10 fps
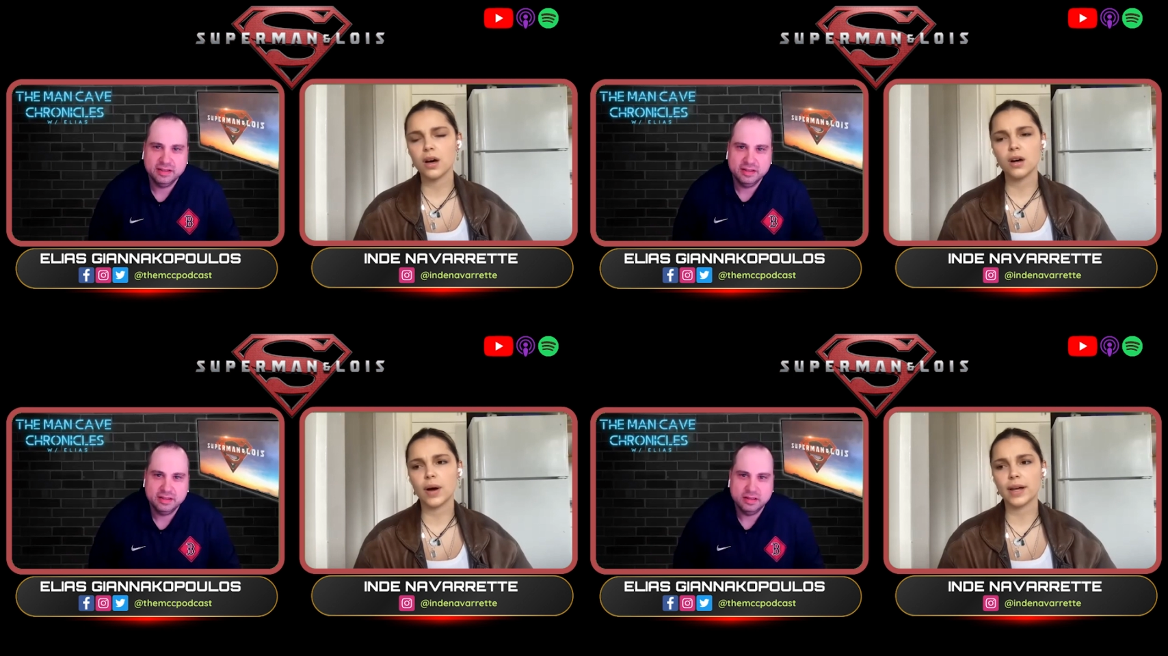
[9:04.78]

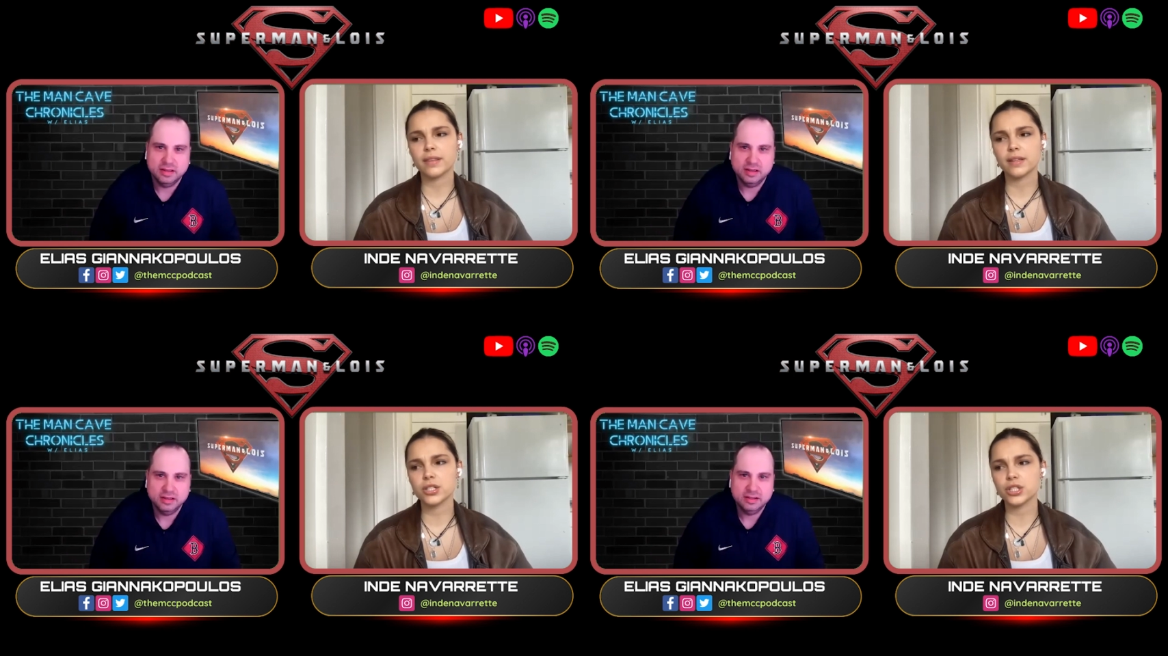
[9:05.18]
Speaker 1: Oh, I
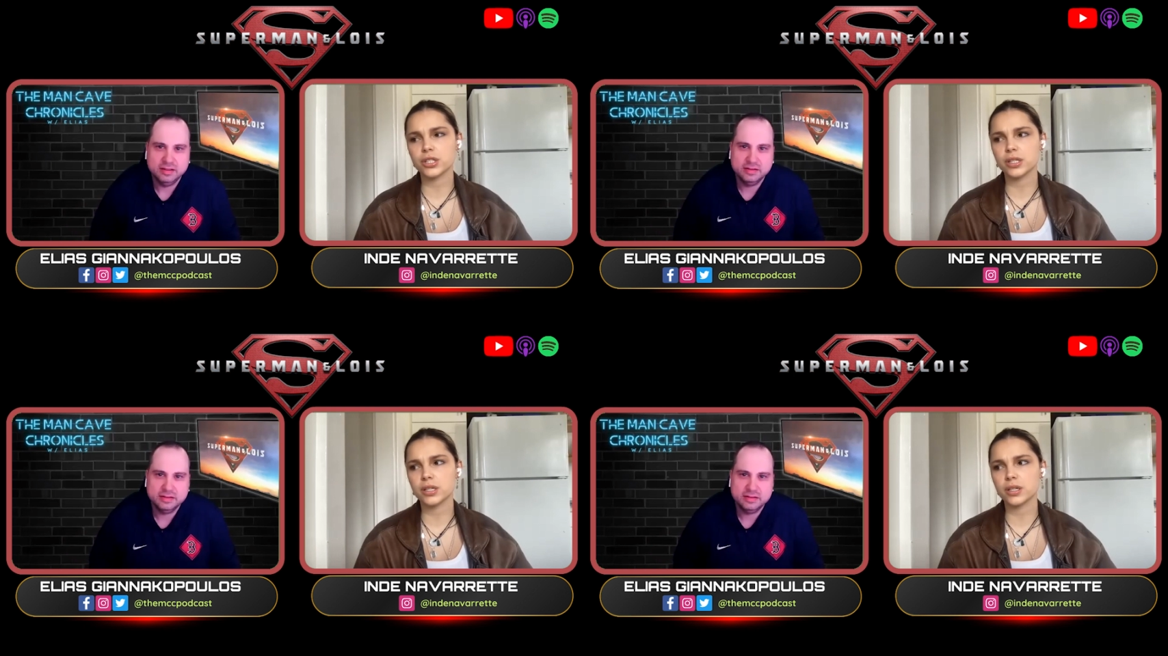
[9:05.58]
think
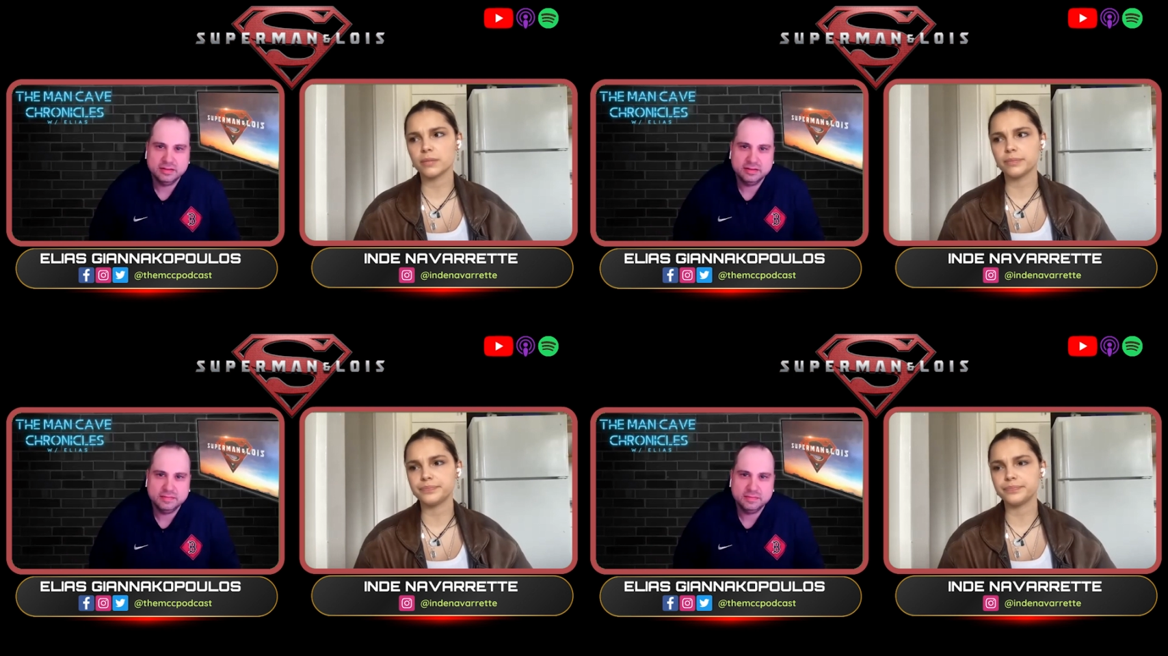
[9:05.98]

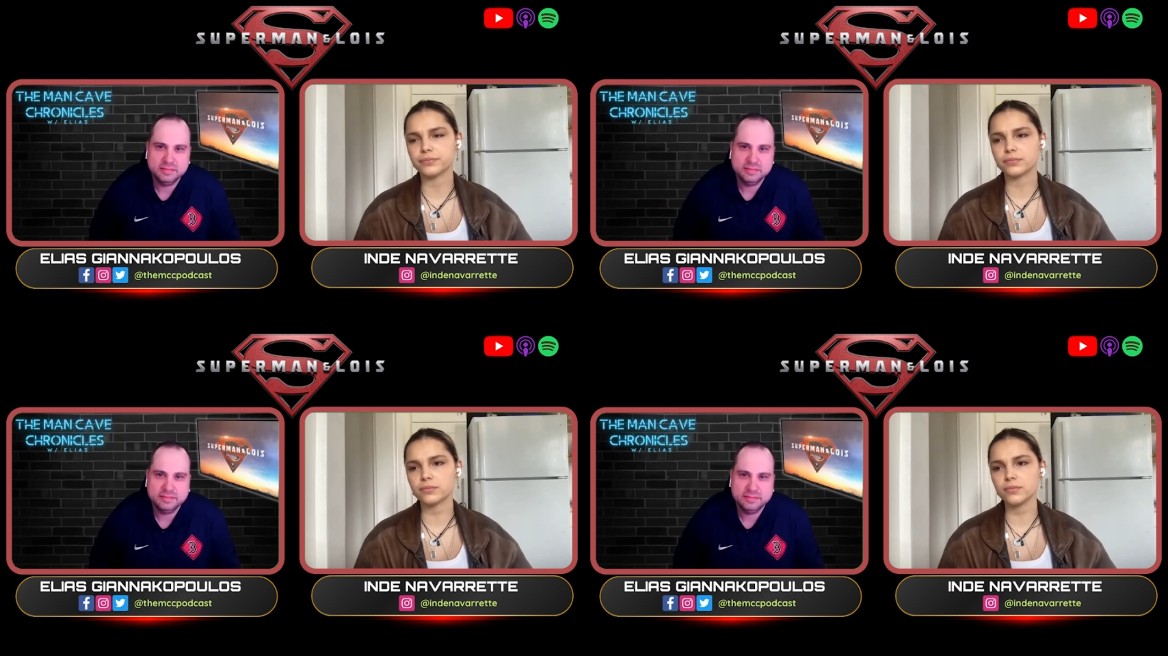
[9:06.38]
she
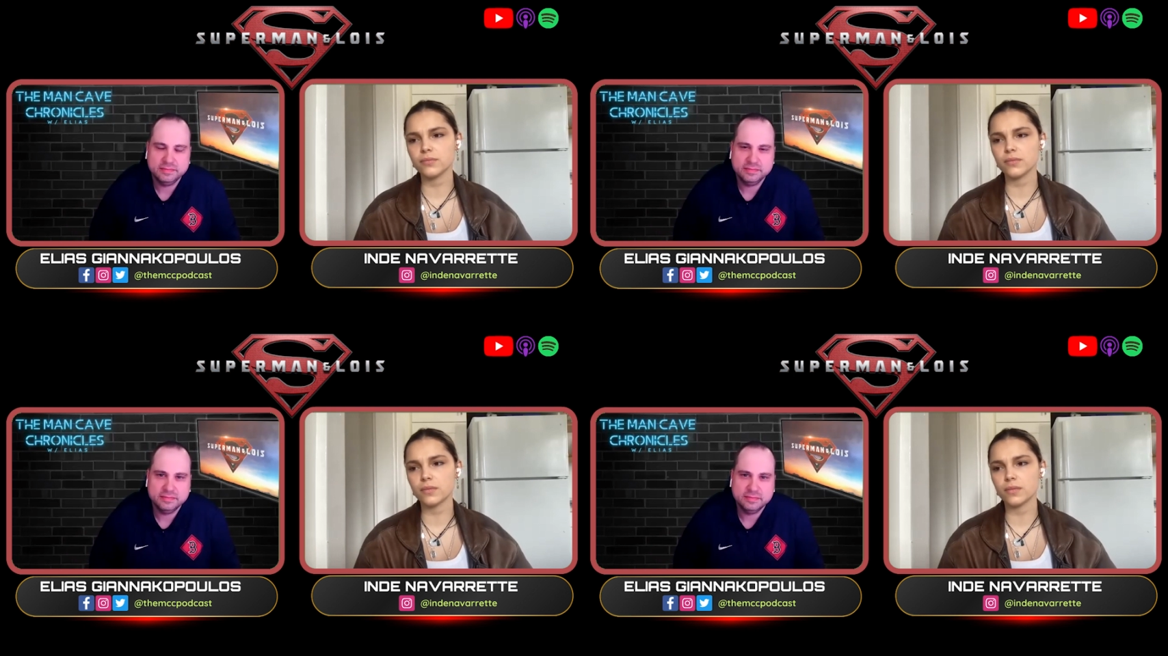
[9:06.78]

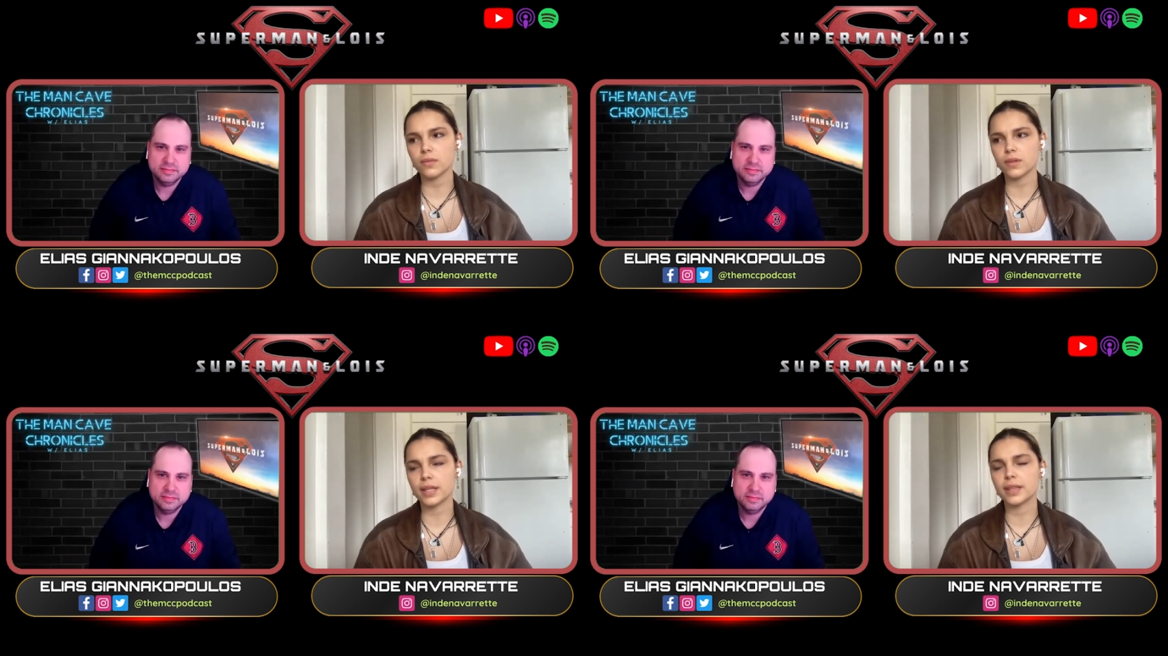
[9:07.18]

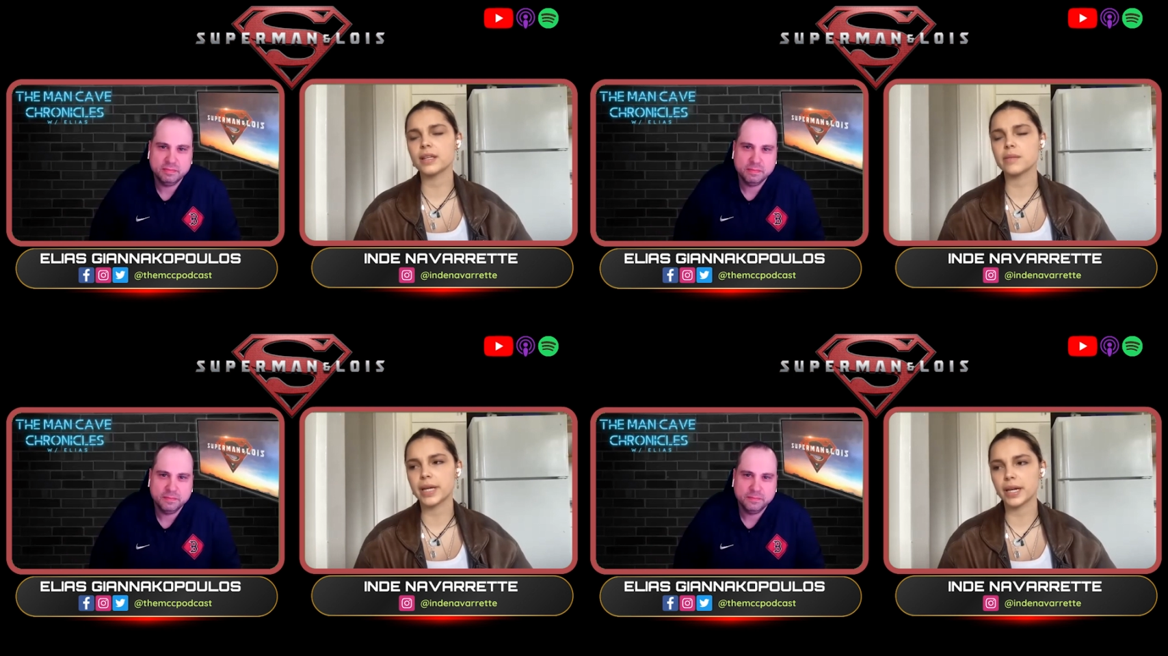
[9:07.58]
I think
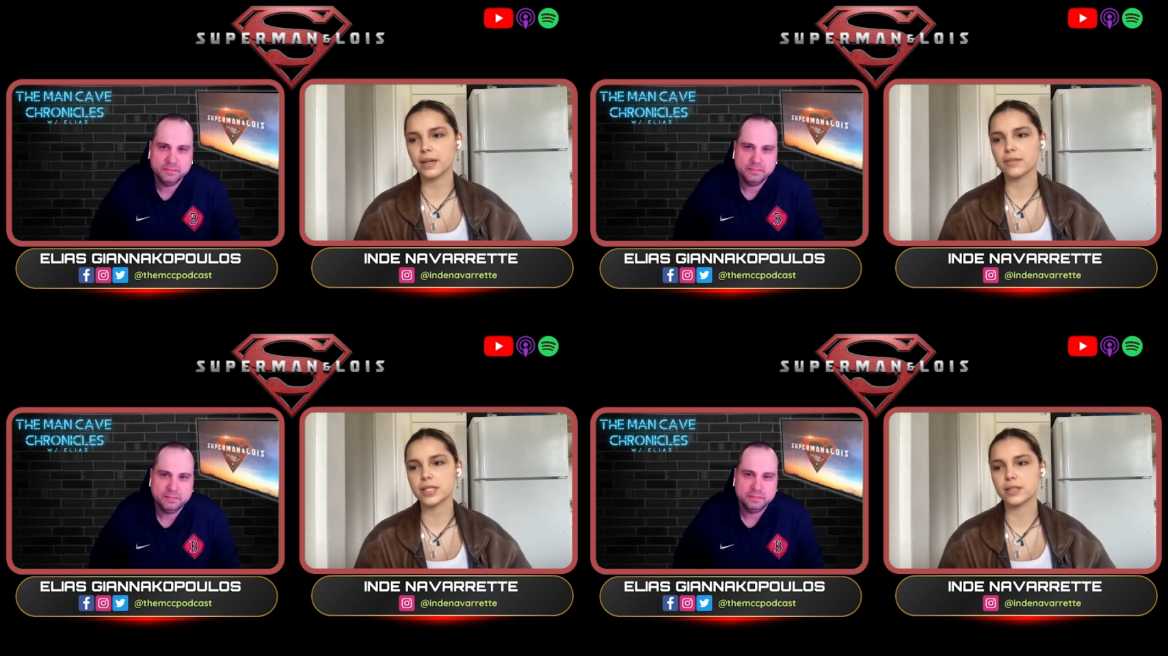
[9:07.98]
in the
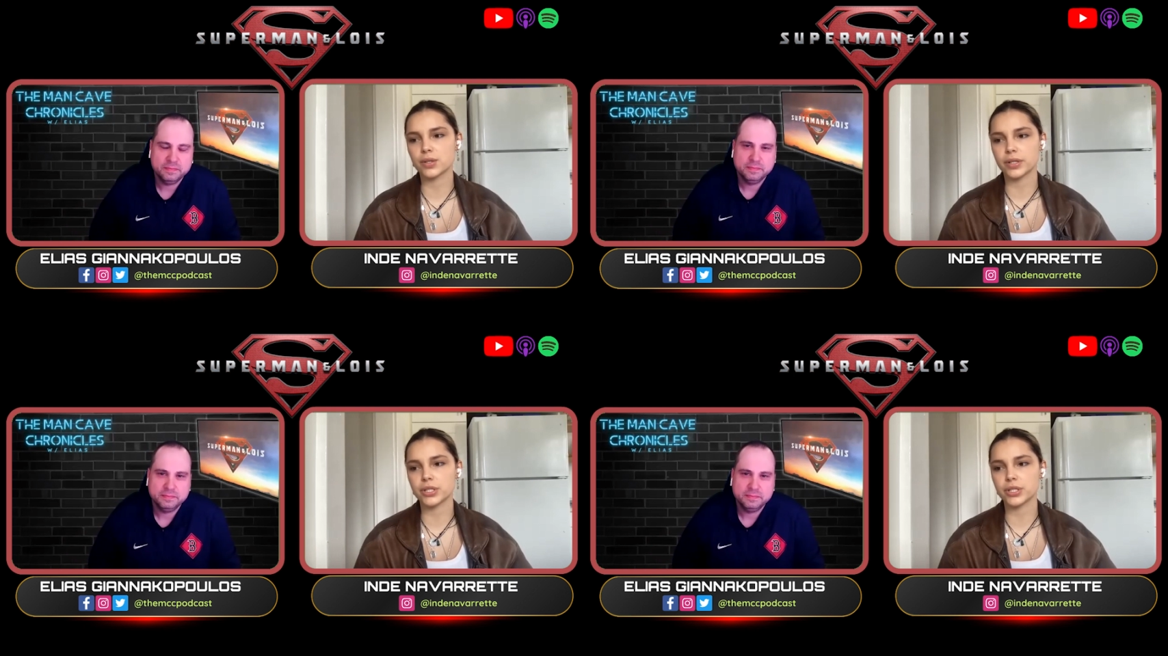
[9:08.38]
beginning of season three,